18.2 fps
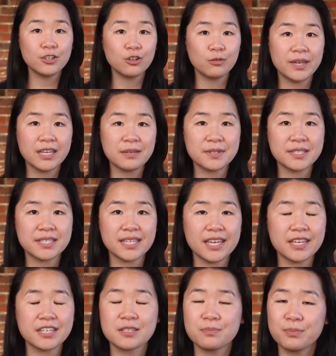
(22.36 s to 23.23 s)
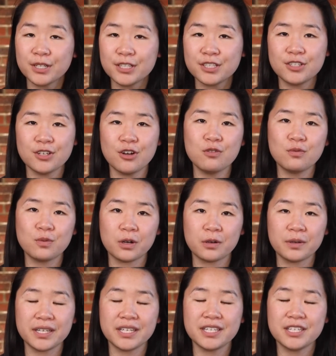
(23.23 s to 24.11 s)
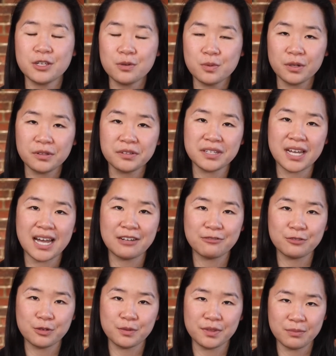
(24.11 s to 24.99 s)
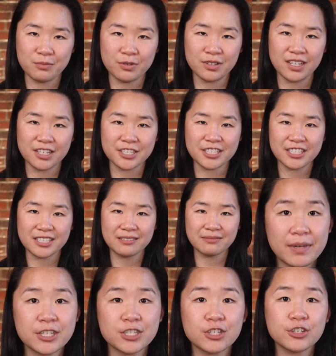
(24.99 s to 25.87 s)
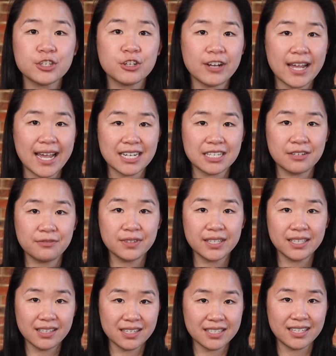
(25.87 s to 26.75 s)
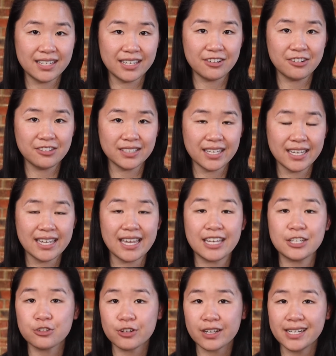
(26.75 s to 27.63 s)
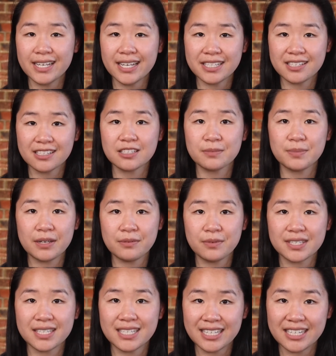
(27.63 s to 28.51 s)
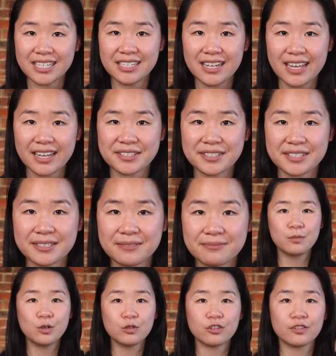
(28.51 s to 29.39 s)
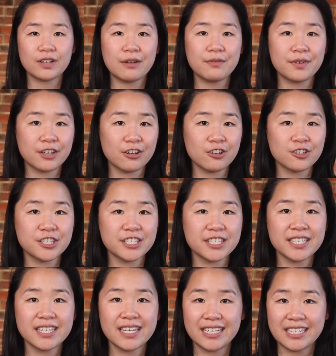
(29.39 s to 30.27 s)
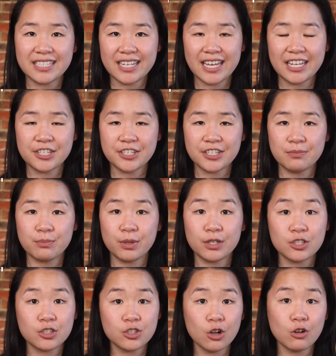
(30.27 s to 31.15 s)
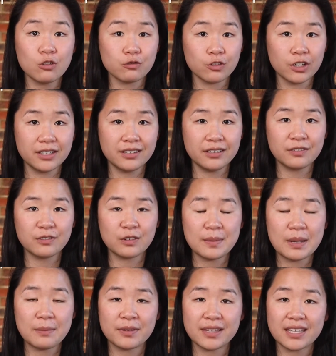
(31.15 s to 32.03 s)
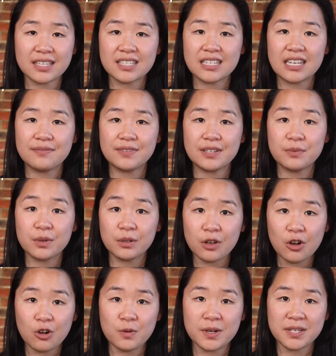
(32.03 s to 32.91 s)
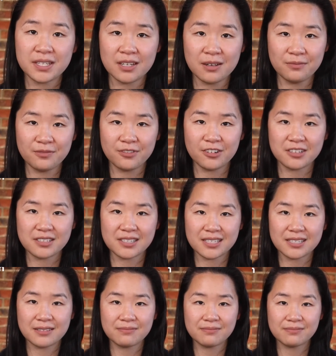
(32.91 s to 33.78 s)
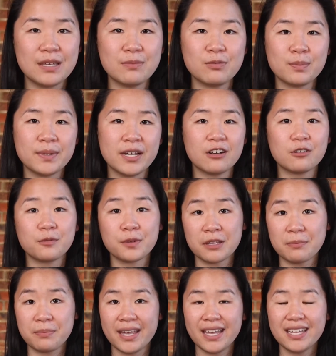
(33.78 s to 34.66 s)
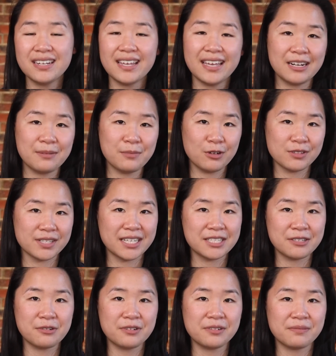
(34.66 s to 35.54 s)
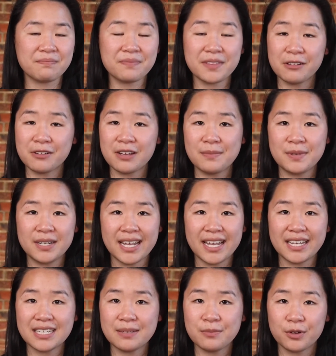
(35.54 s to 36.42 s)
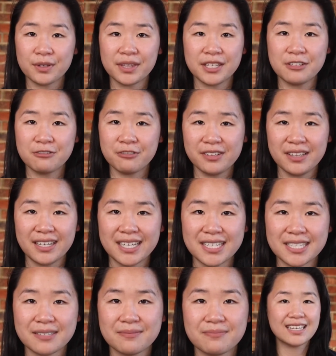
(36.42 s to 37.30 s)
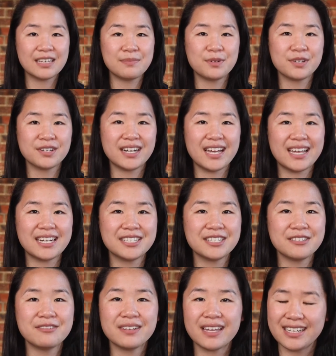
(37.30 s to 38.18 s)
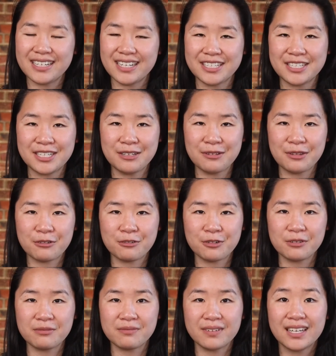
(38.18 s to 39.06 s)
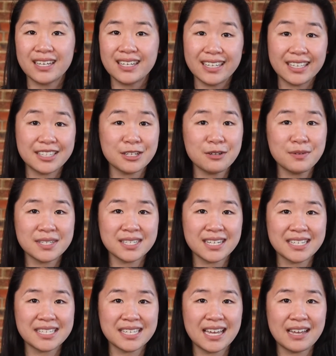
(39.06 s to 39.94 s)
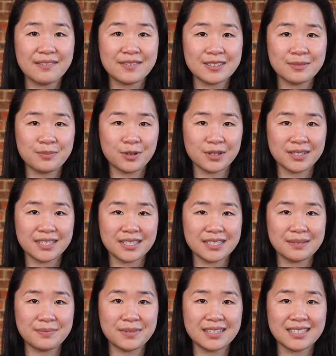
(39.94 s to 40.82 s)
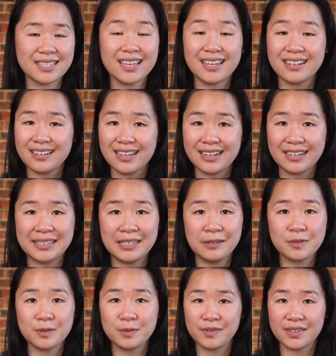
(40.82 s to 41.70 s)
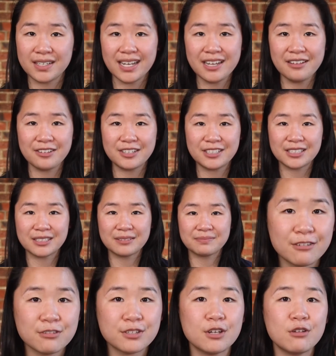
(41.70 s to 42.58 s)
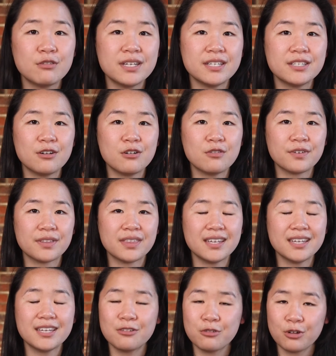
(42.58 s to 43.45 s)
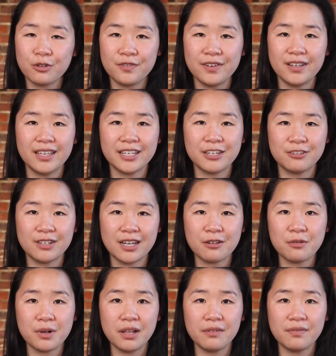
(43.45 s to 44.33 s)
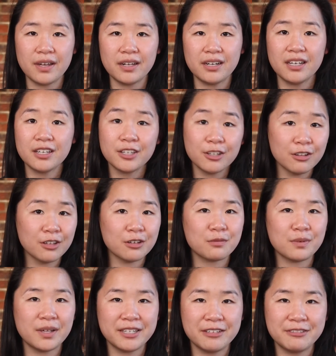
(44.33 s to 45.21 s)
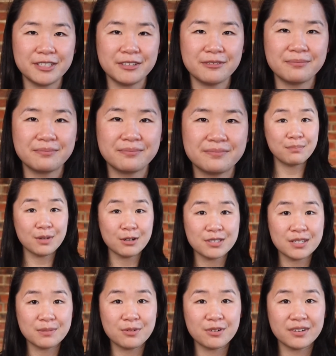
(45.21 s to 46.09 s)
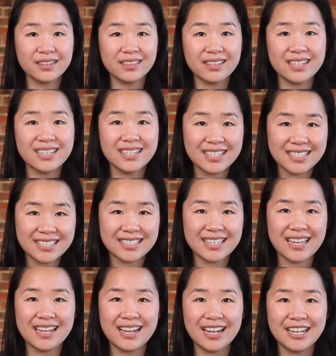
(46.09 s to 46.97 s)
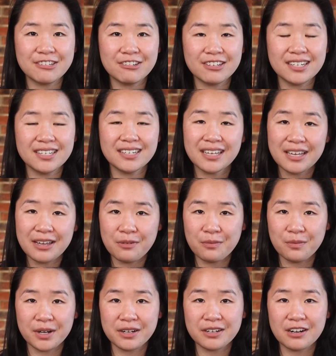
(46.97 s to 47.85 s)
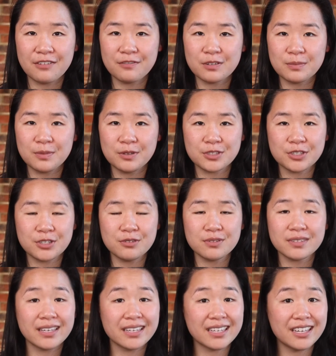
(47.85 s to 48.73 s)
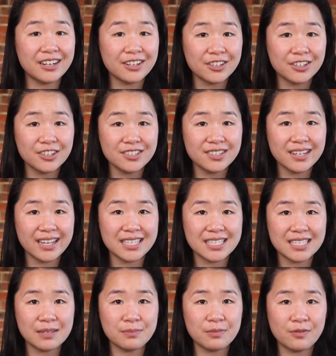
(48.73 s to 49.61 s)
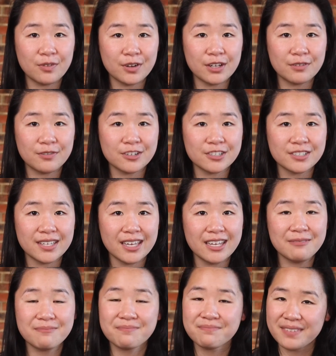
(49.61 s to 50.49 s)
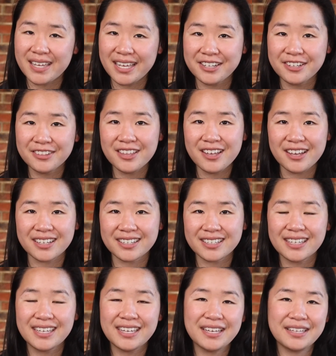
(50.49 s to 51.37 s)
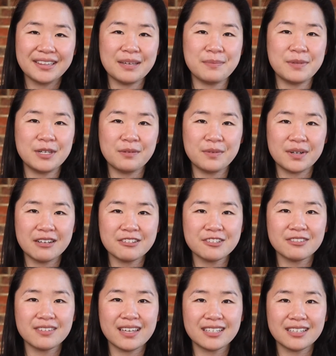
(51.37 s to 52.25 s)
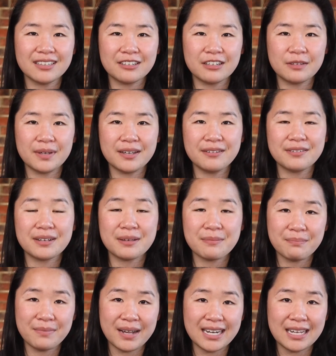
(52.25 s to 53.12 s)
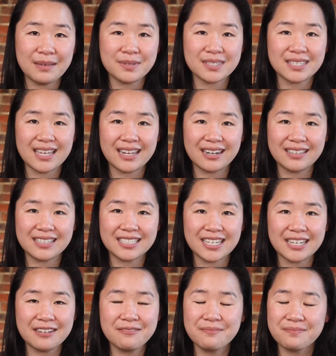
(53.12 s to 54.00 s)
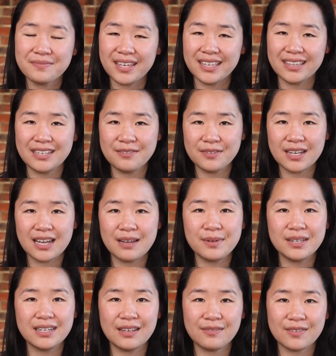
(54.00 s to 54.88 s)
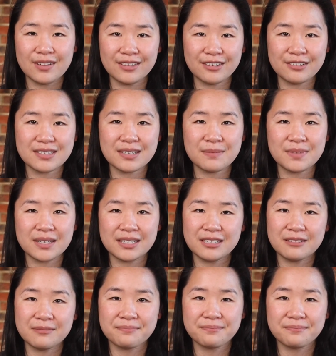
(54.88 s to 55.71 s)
You'll make mistakes, but don't worry, you will not ruin the production. Make sure you're actively listening all day and try to anticipate what's needed next. Move around with urgency and intention, but don't run. Remember that safety will always come first. Be prepared with a pen and a multi-tool. They'll come in handy more than you realize. Keep a good attitude and get to know the crew. It's always nice to have have a support system on set and it helps move the day along. There's no need to overthink it or feel like you're not qualified. You'll learn while you do. Most importantly, stay hydrated, wear comfortable shoes, get a good night's sleep before your first day, and good luck. Let me know what else you'd like to learn about. My name is Natalie Chau, and leave a comment if you learned something